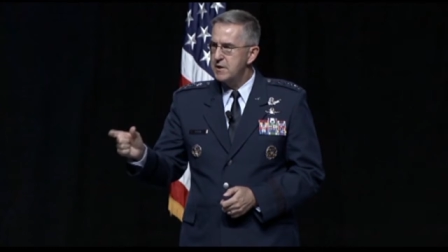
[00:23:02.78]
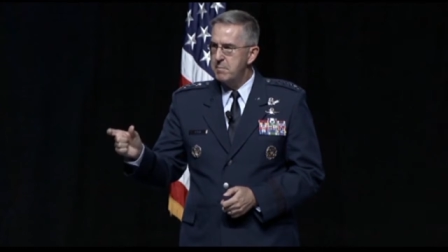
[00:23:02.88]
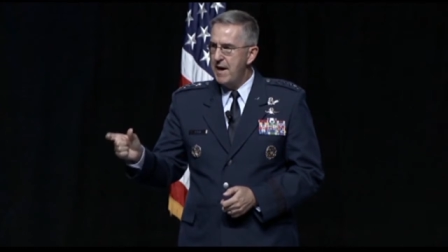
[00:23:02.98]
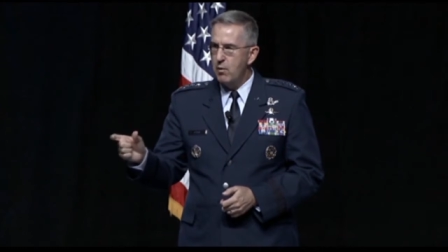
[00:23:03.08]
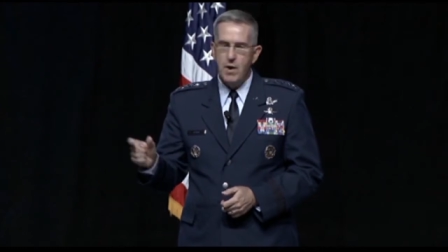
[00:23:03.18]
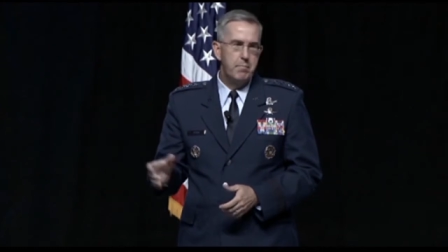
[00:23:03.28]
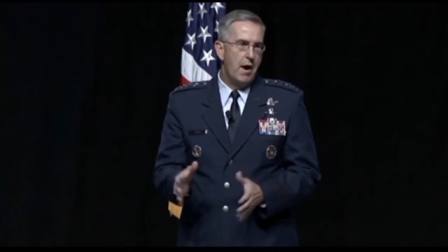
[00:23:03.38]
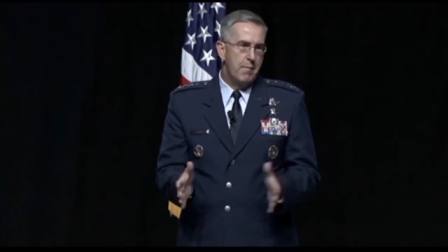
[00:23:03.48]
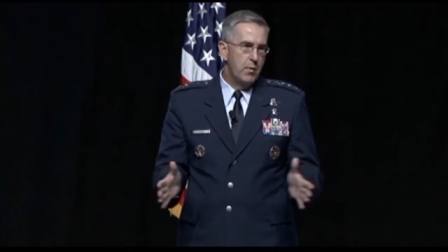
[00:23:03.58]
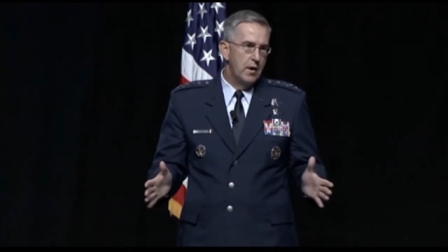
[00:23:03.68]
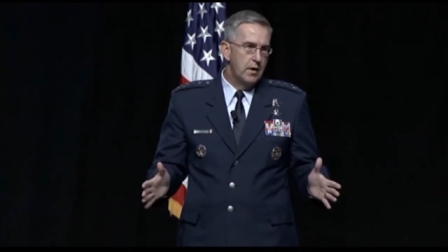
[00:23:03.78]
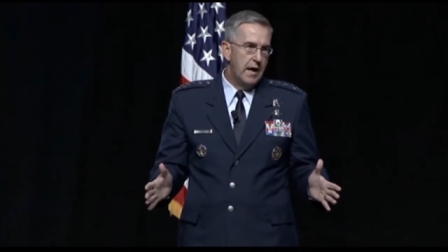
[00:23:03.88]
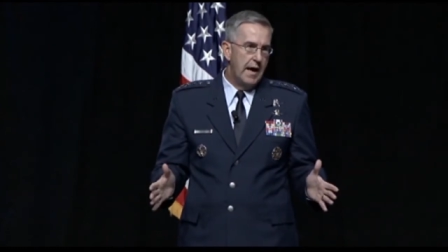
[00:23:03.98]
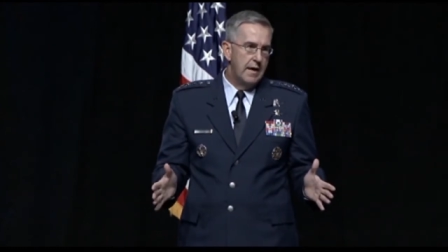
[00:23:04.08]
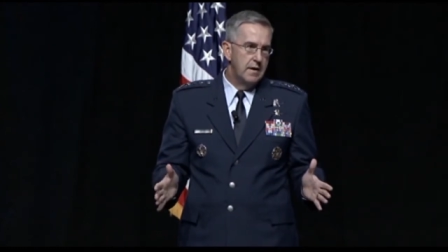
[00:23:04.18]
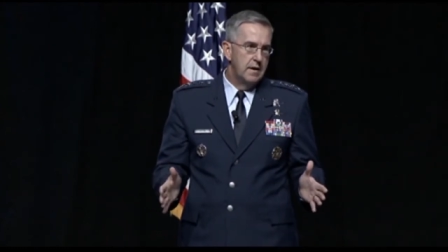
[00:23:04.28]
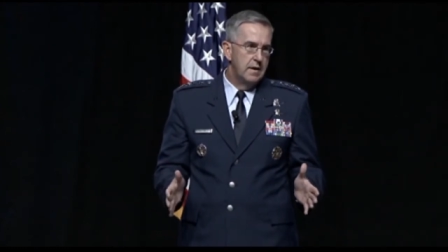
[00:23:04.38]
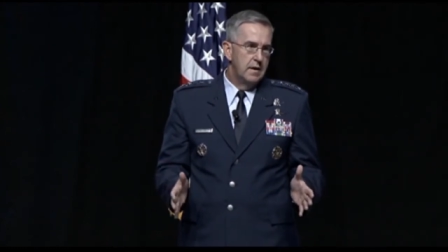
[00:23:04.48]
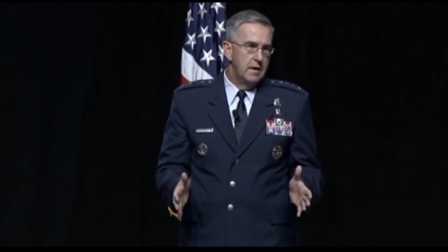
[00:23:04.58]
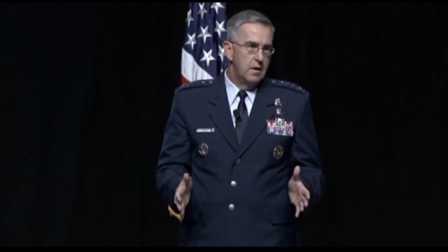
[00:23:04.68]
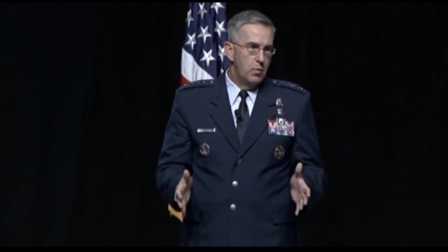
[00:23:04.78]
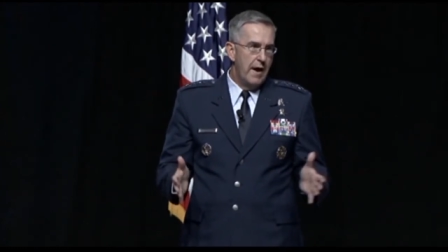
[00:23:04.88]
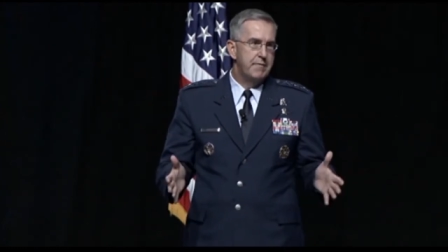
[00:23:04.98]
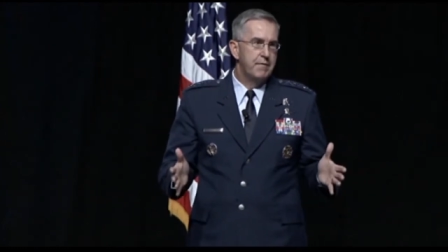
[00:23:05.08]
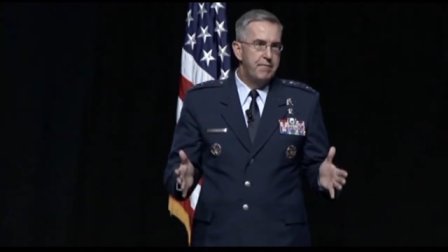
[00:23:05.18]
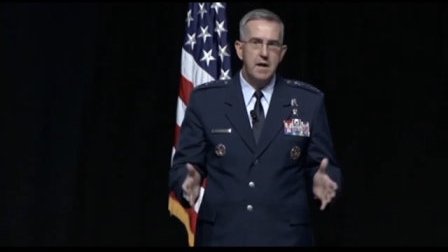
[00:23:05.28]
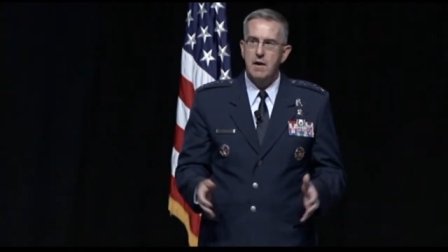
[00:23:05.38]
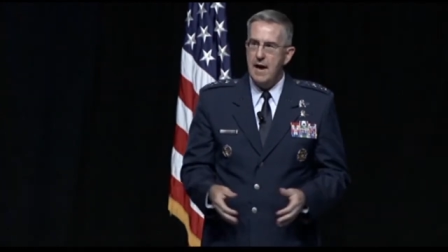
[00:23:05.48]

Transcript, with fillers: but it doesn't matter what problem we look at, we have to